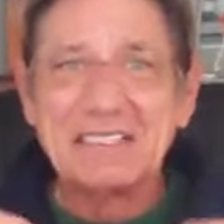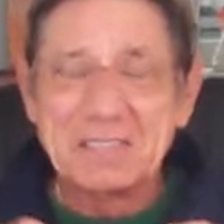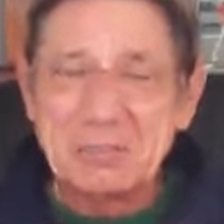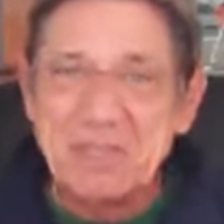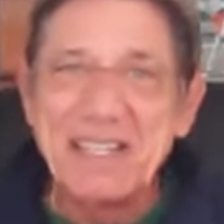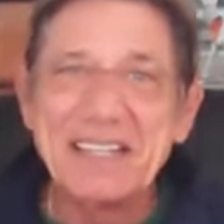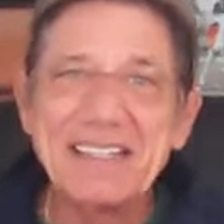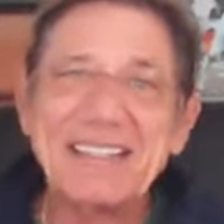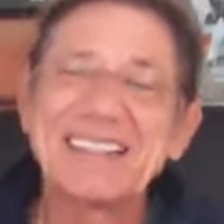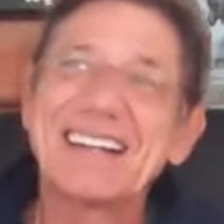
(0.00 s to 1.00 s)
To
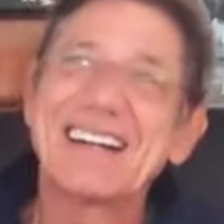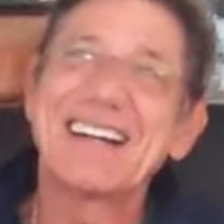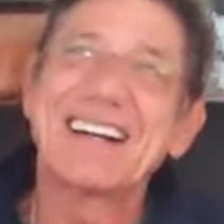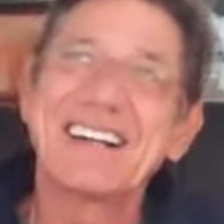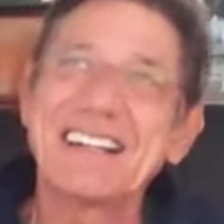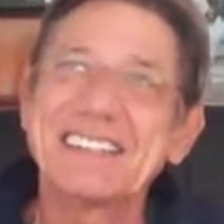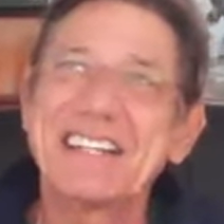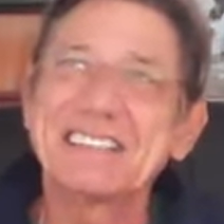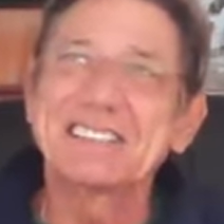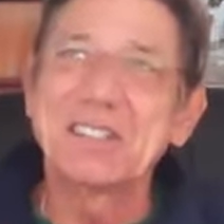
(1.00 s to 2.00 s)
me,
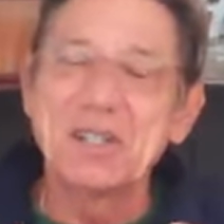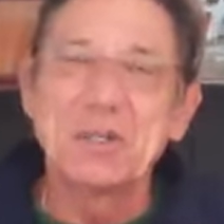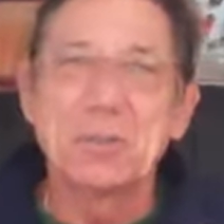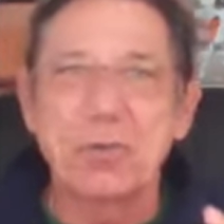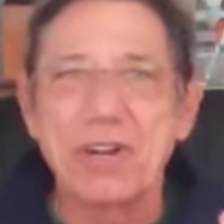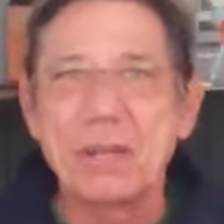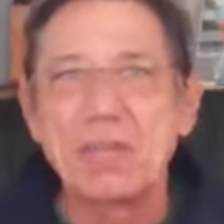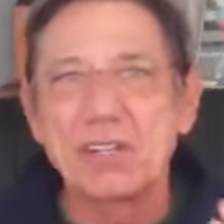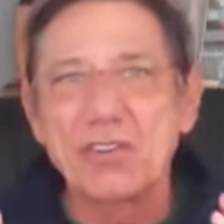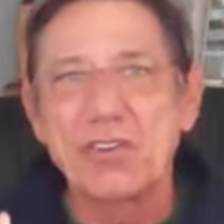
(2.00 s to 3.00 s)
it's a little
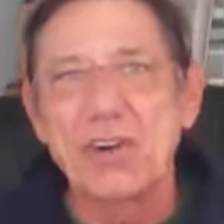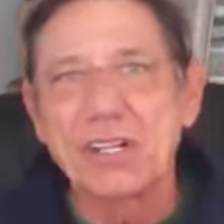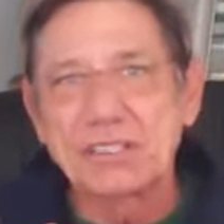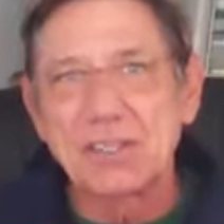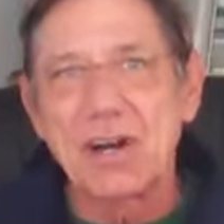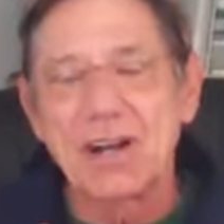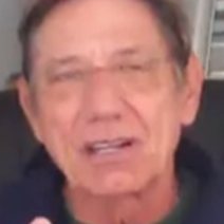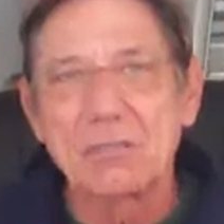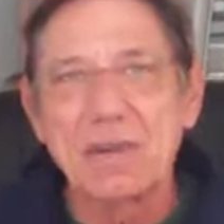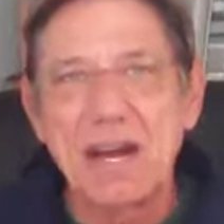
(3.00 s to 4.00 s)
premature to
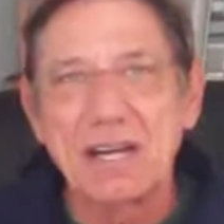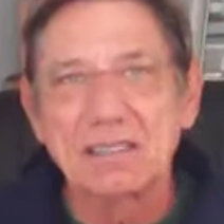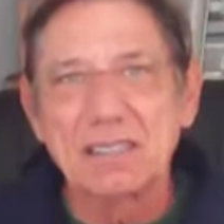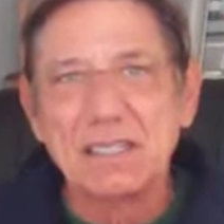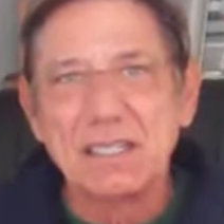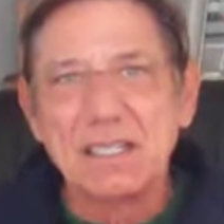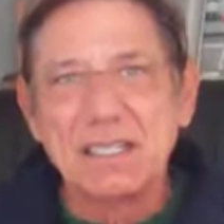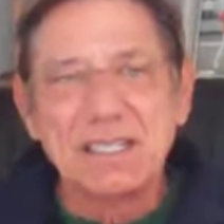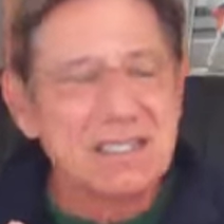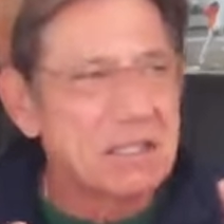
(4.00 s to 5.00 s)
talk about
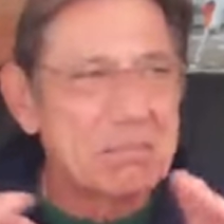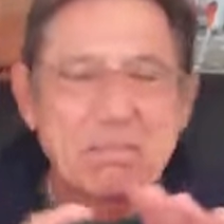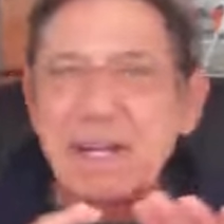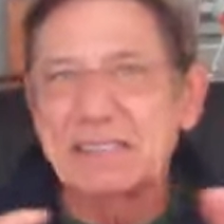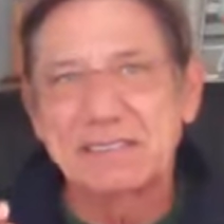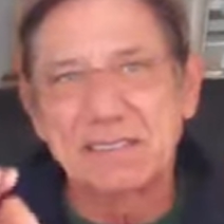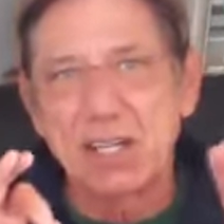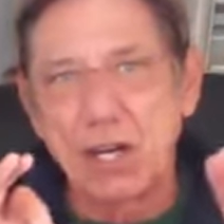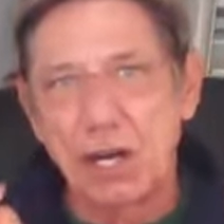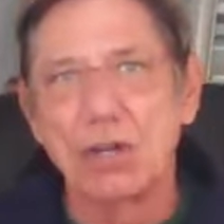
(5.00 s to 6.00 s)
the best
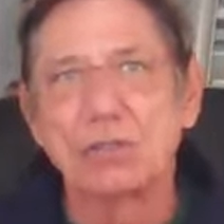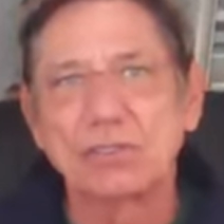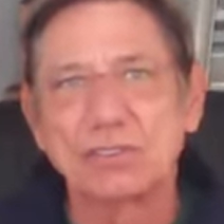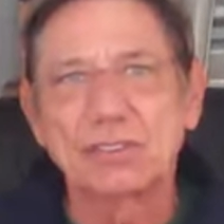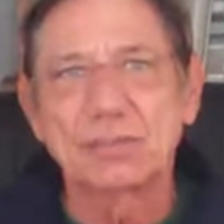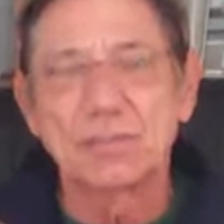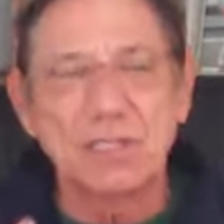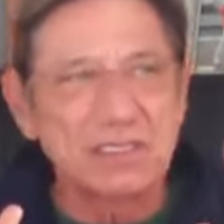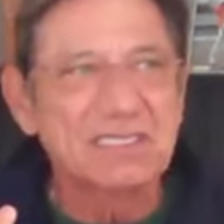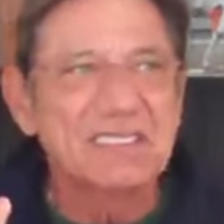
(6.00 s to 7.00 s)
coach
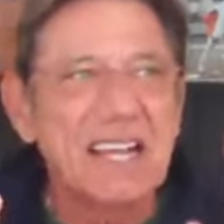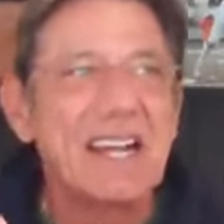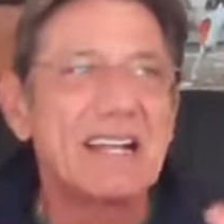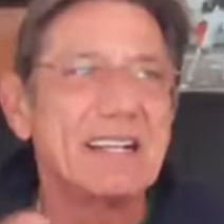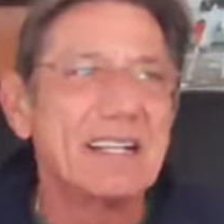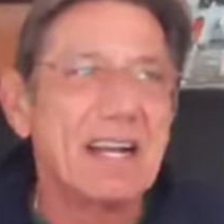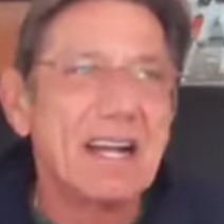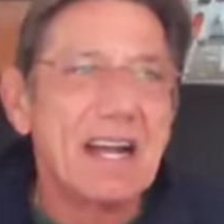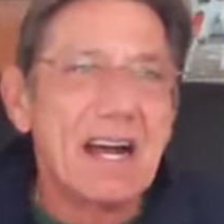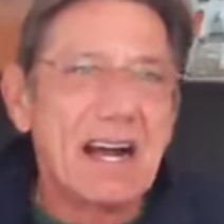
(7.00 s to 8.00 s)
per se.
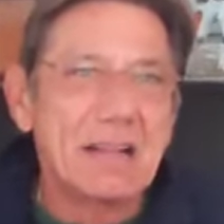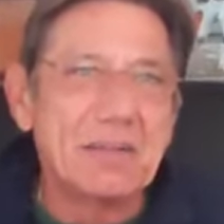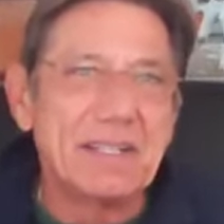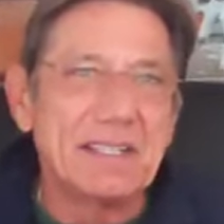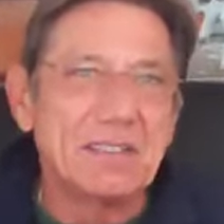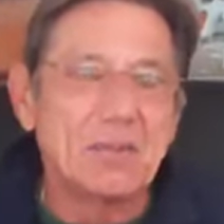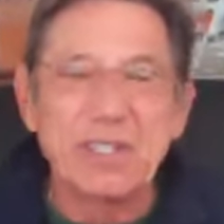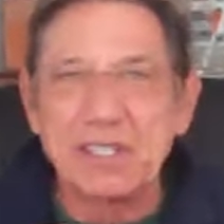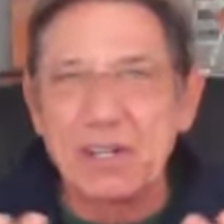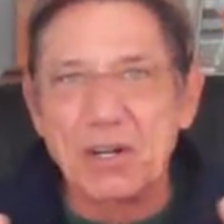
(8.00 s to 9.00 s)
I mean,
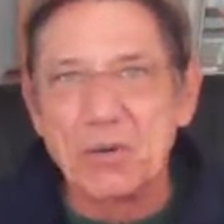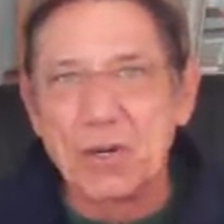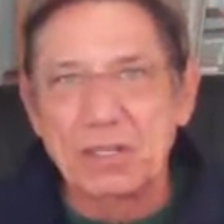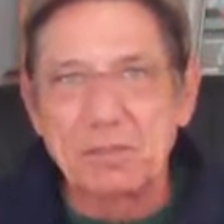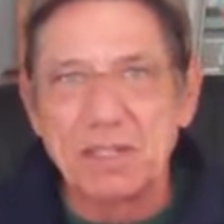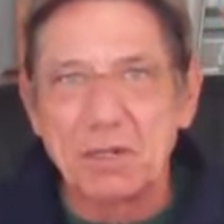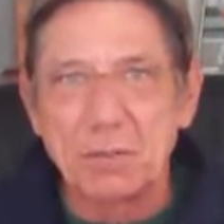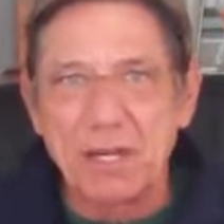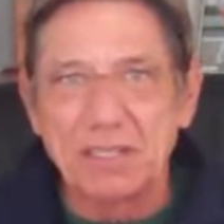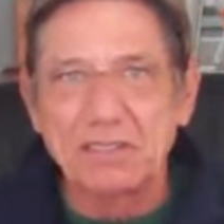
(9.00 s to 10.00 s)
we know what Bill
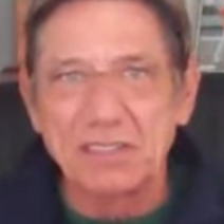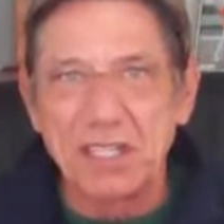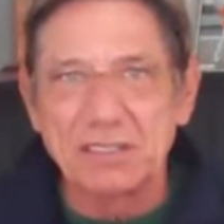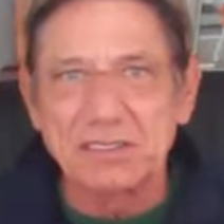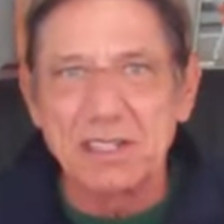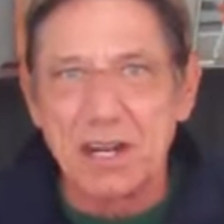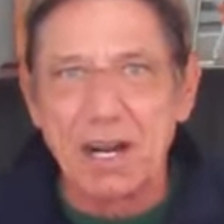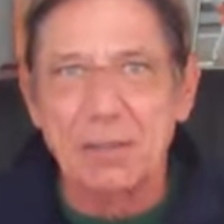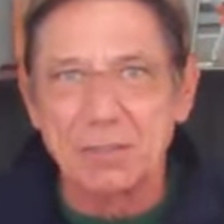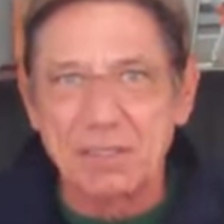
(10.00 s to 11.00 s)
Belichick's
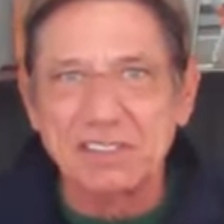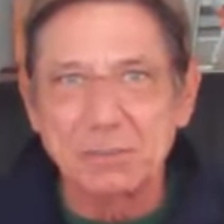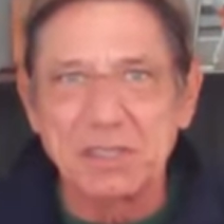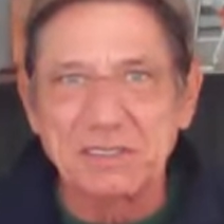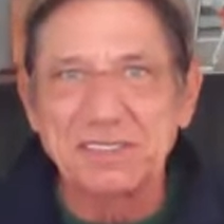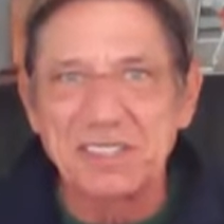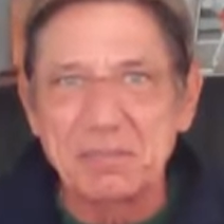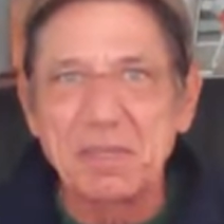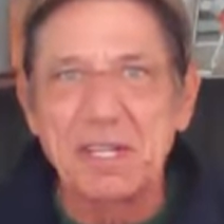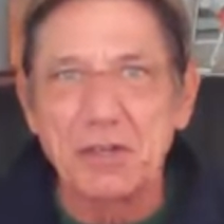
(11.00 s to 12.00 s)
accomplishments
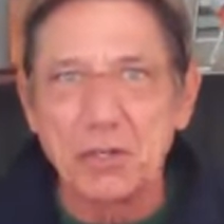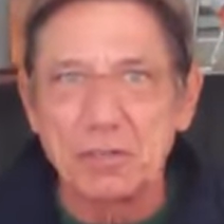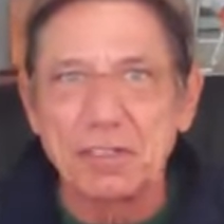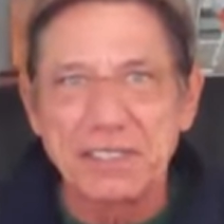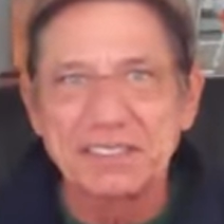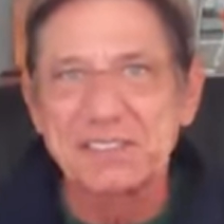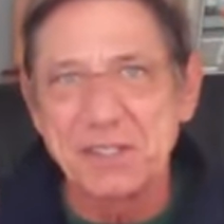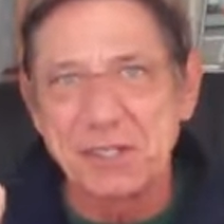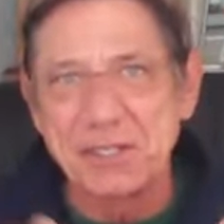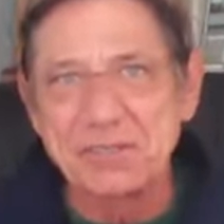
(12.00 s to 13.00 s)
have been over his
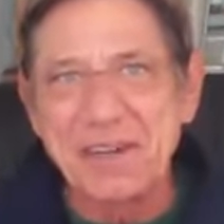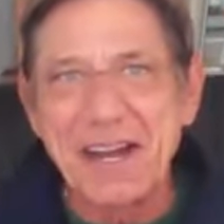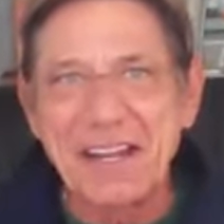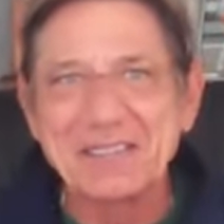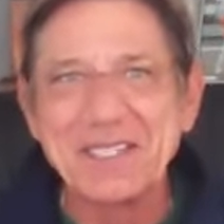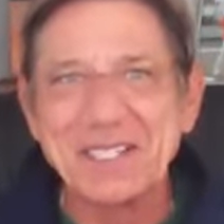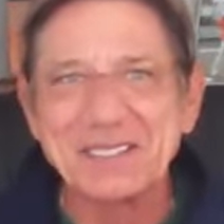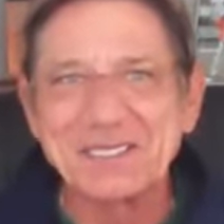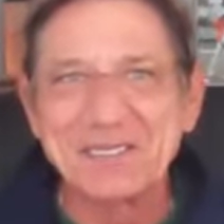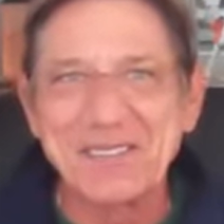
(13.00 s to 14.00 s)
35
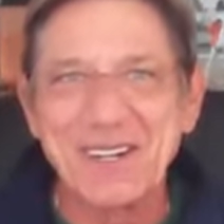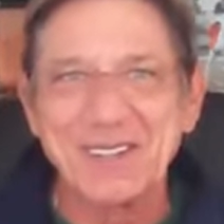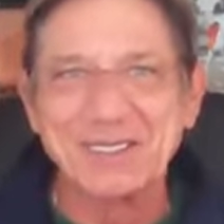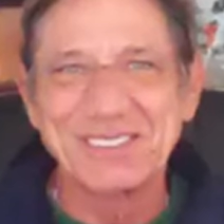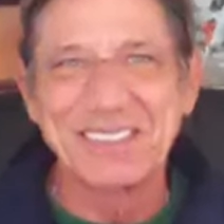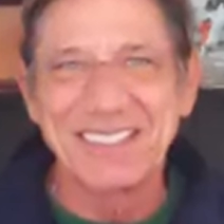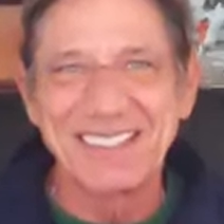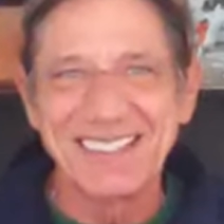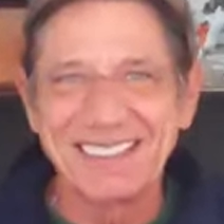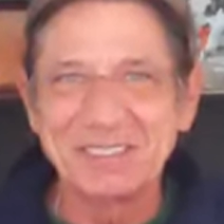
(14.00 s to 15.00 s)
years of
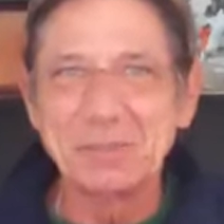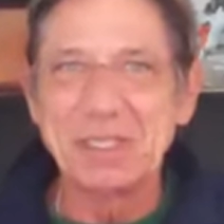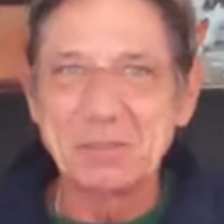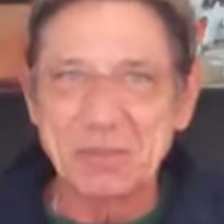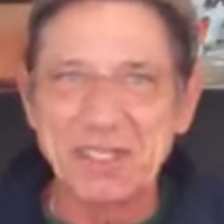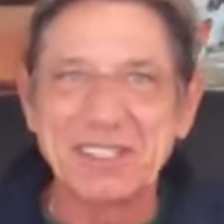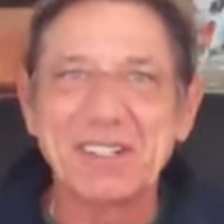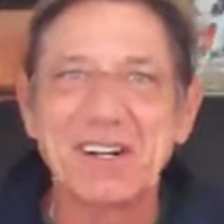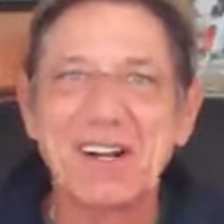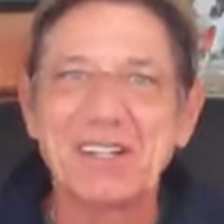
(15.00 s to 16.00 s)
coaching. He's been pretty
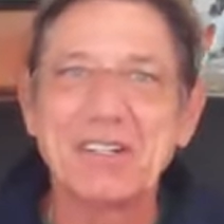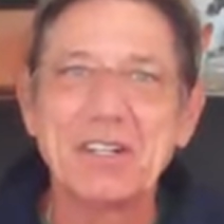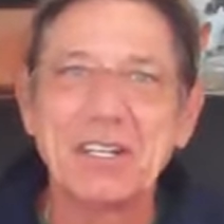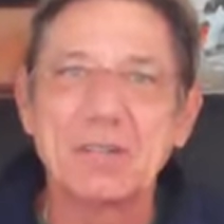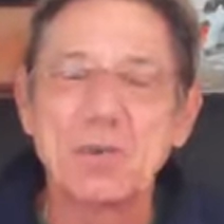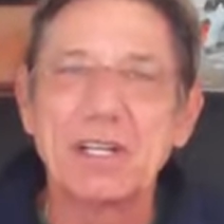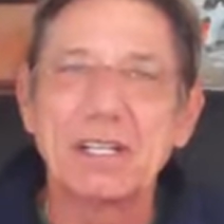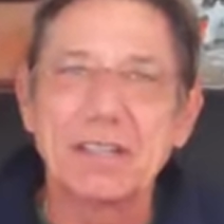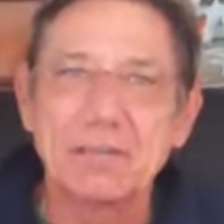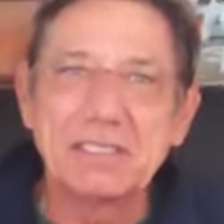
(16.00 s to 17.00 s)
darn good,
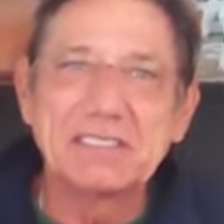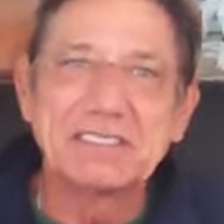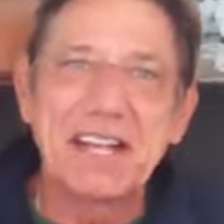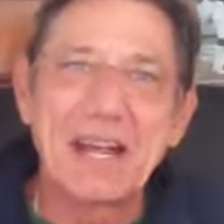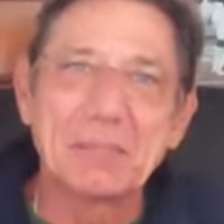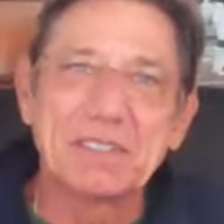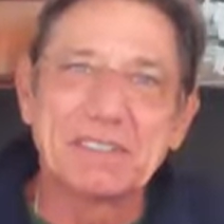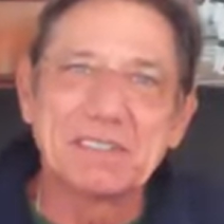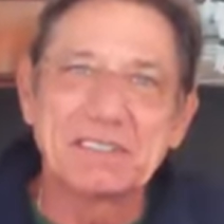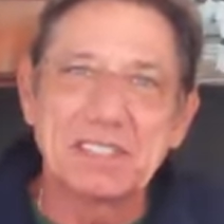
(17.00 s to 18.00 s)
winning 3
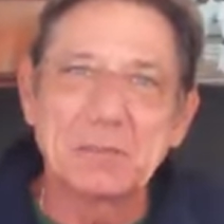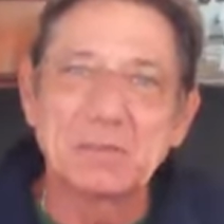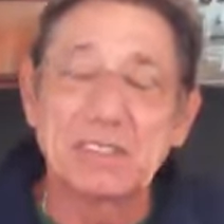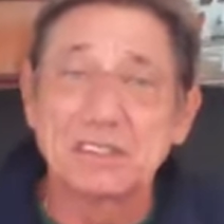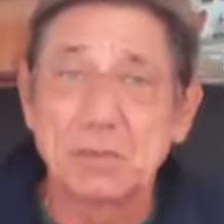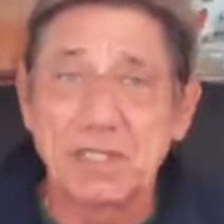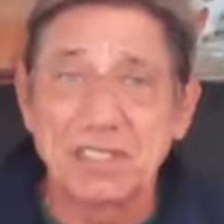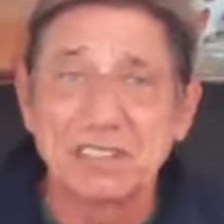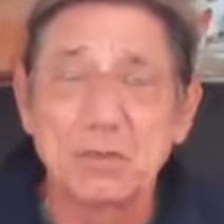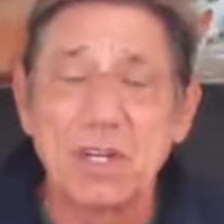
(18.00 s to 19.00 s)
championships as
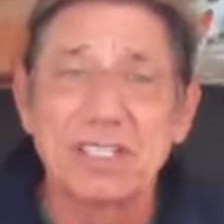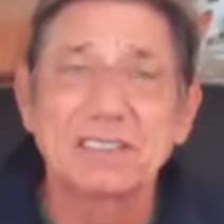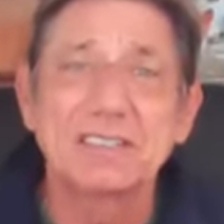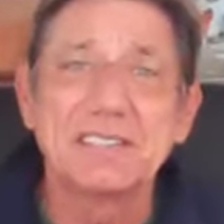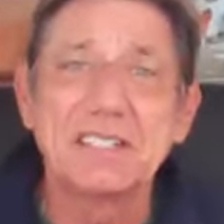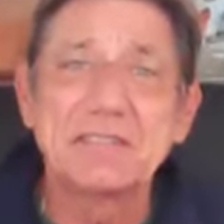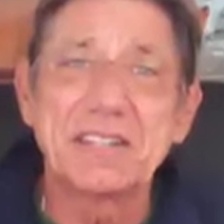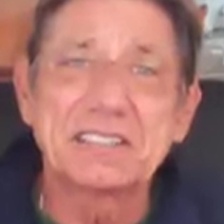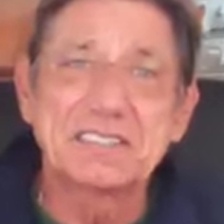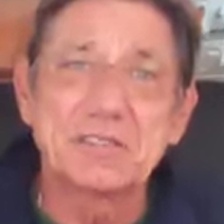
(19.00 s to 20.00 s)
well as 1 as a
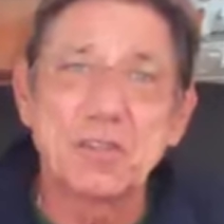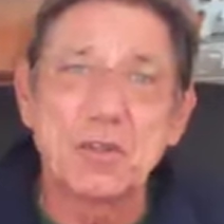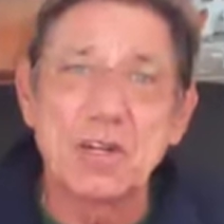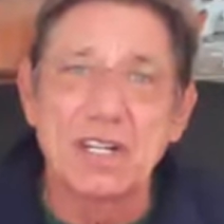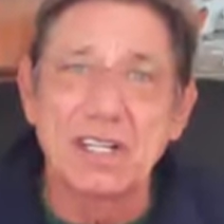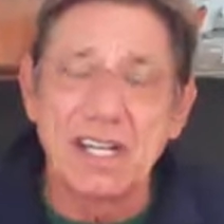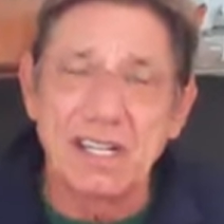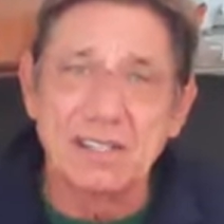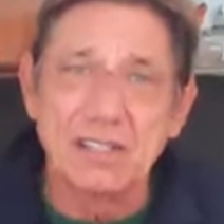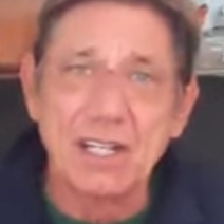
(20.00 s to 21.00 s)
defensive
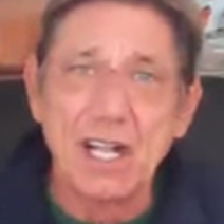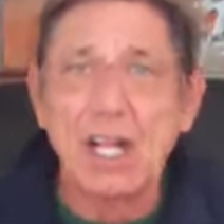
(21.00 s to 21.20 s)
coordinator.